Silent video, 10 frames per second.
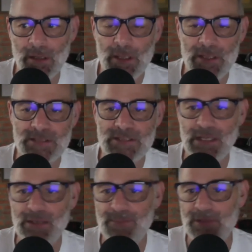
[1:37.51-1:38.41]
take
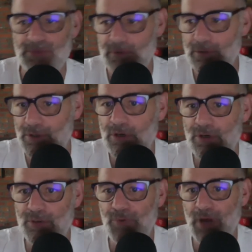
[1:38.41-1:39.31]
me through your current
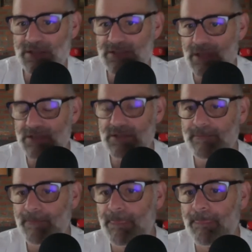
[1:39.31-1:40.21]
process
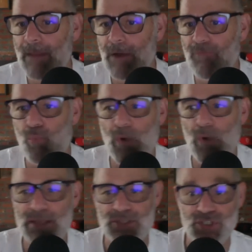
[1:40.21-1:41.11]
of what
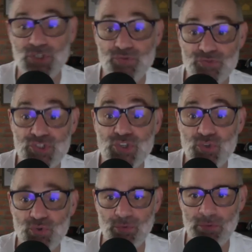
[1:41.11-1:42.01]
you
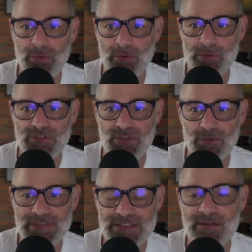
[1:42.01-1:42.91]
do. So
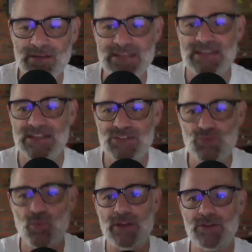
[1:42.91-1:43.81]
listen to this, it's
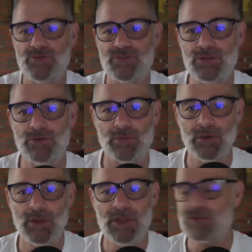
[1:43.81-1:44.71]
what you do.
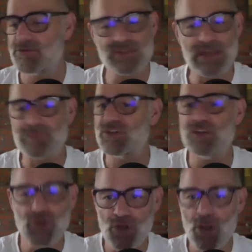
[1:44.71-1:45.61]
So there's absolutely
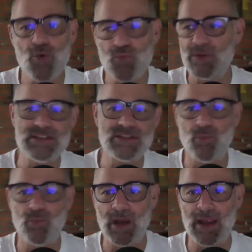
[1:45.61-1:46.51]
no reason
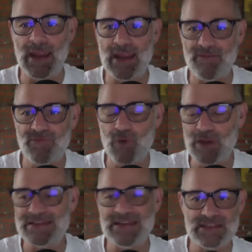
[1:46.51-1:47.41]
why a front
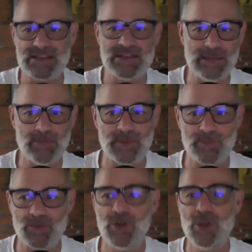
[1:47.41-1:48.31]
desk team member
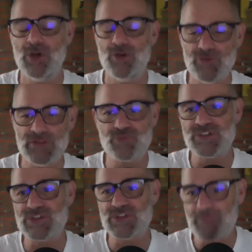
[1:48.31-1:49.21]
who is
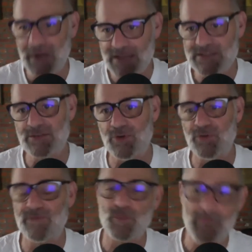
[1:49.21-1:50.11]
responsible
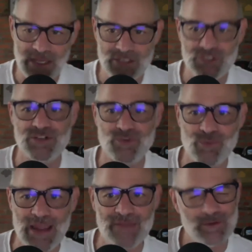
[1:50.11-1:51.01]
for patient
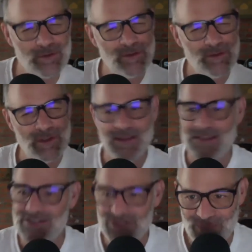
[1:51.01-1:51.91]
arrival, this
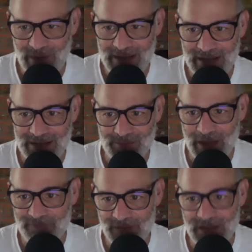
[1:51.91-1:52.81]
is why it ain't about
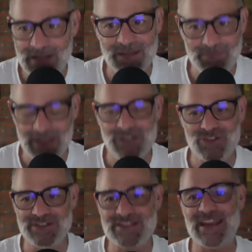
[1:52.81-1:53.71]
fucking patient
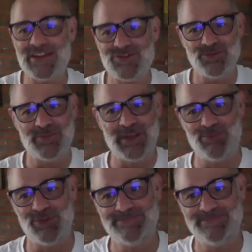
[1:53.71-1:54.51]
scheduled, people.